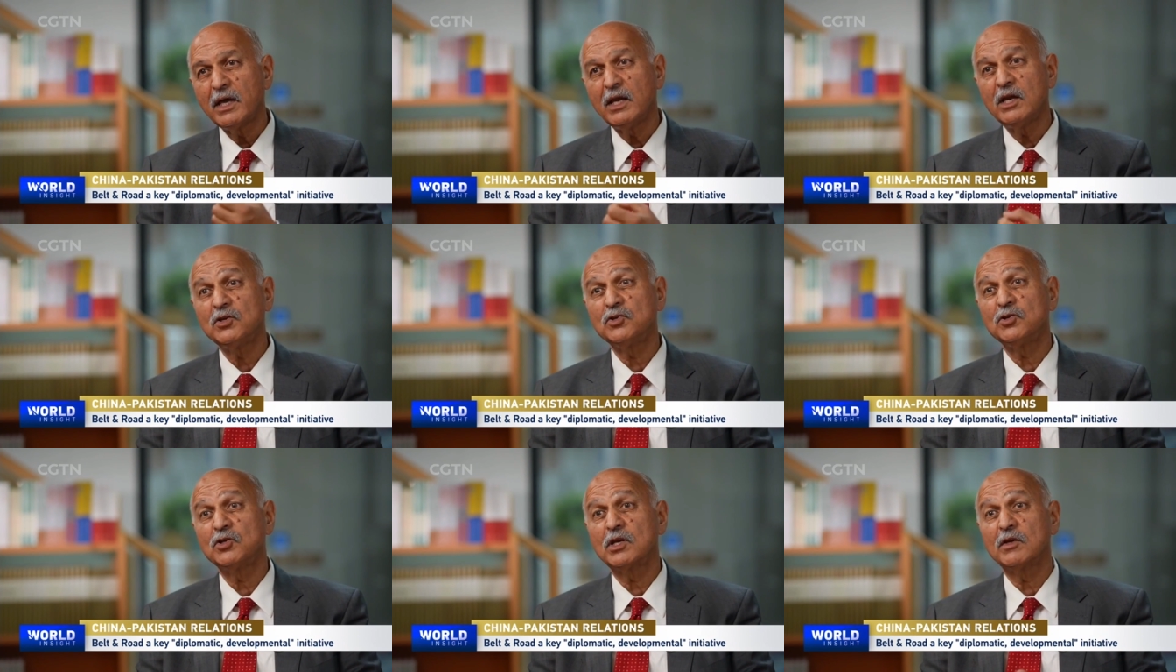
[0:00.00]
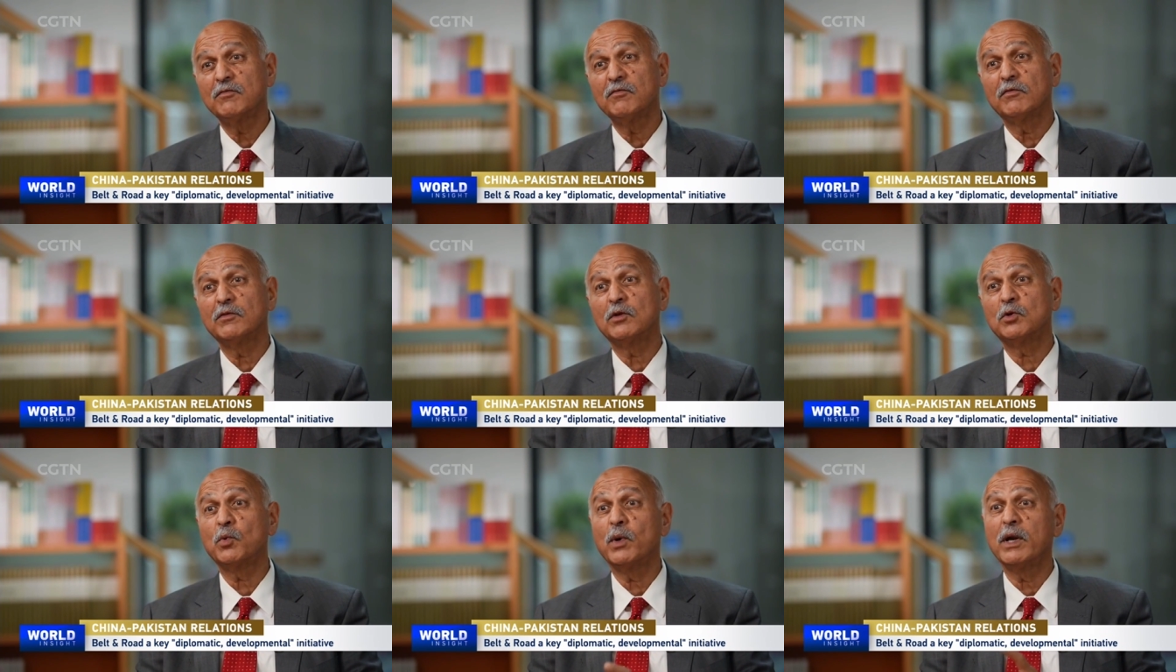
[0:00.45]
initiative
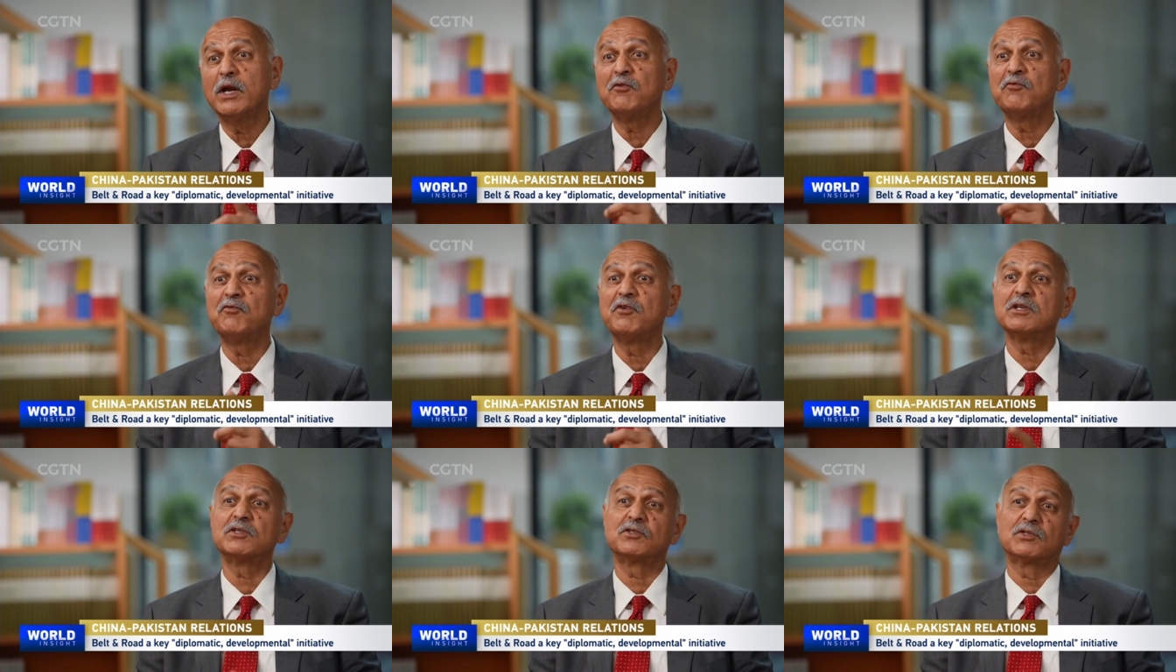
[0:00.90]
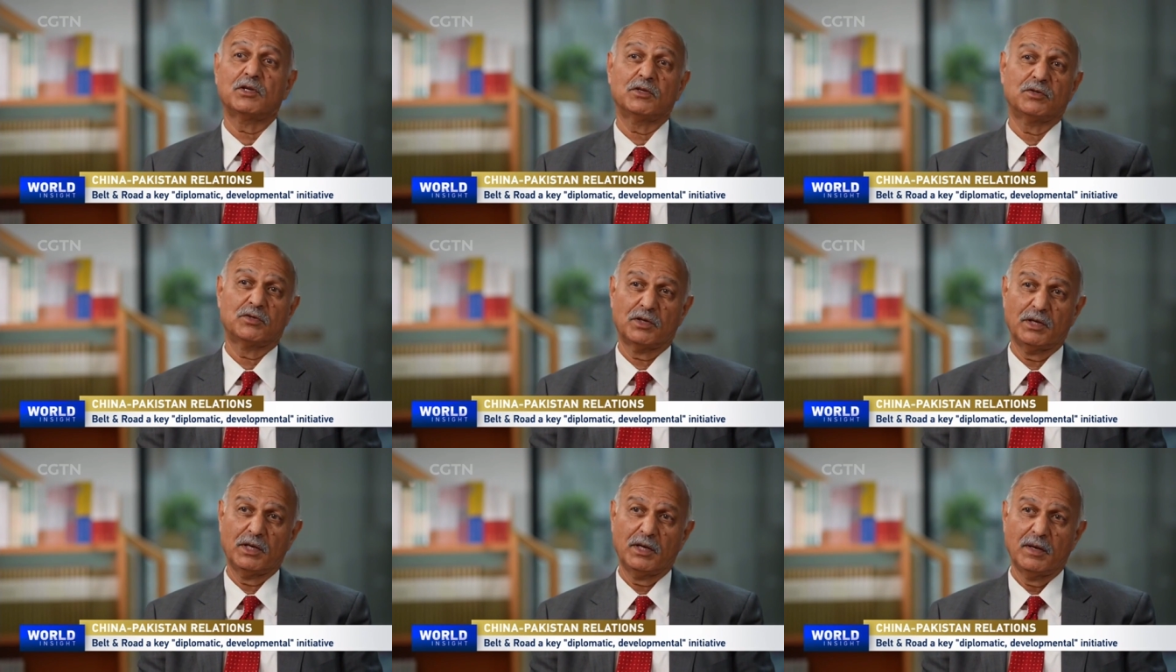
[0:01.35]
of the 21st
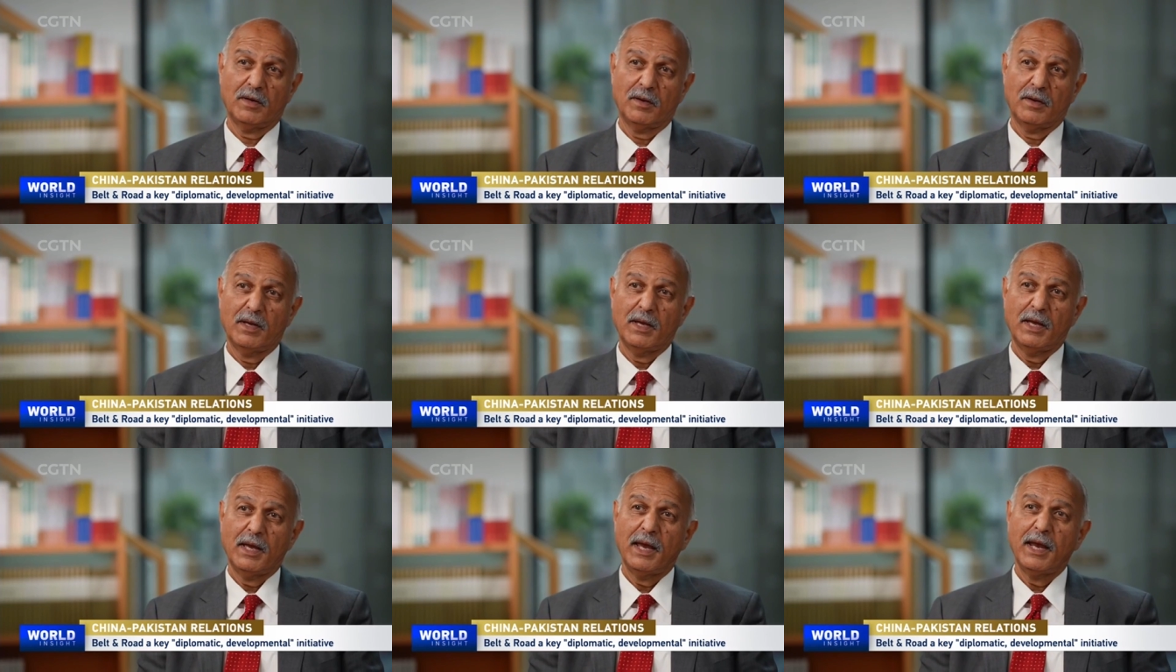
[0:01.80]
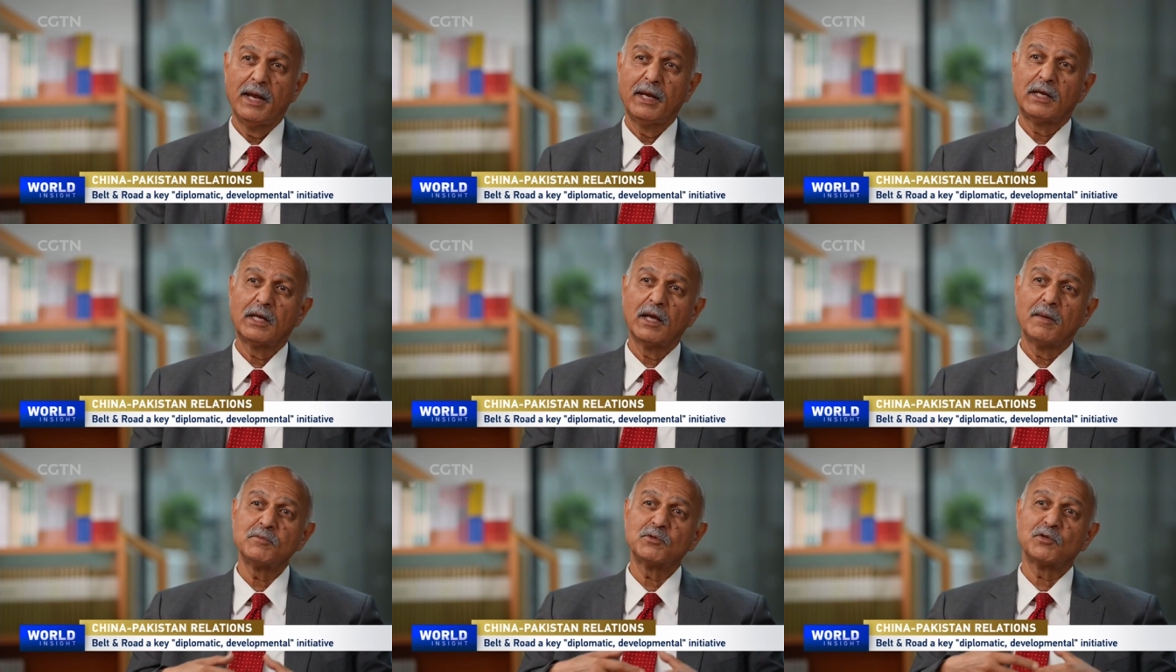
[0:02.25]
century in
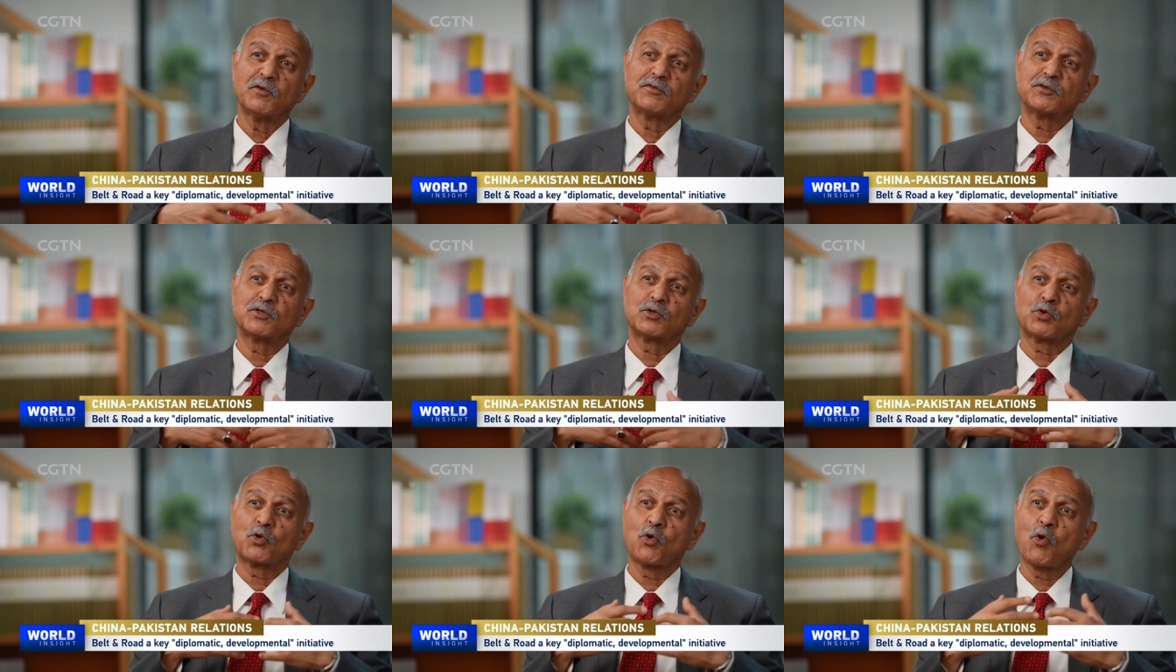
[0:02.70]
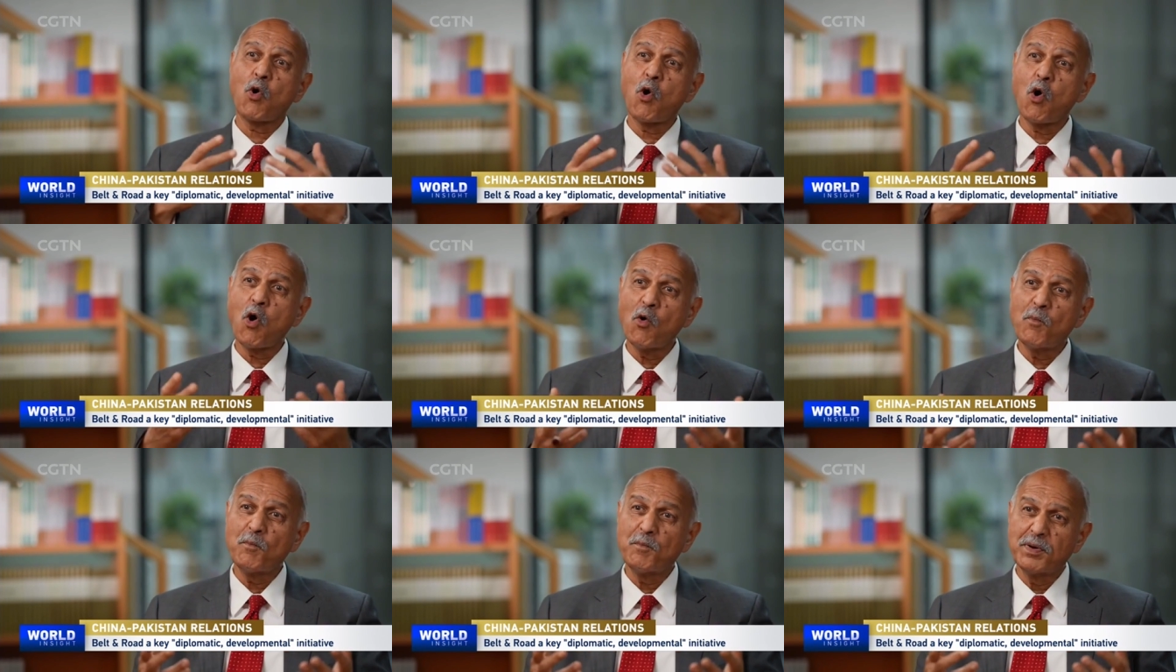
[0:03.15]
terms of
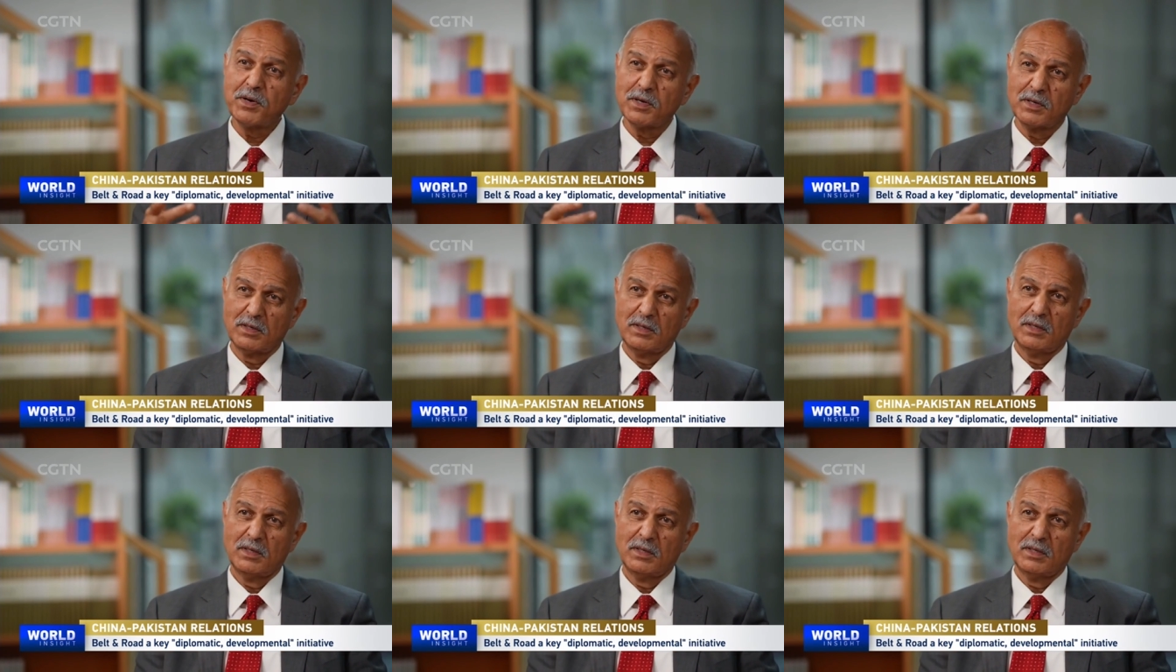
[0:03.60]
scope,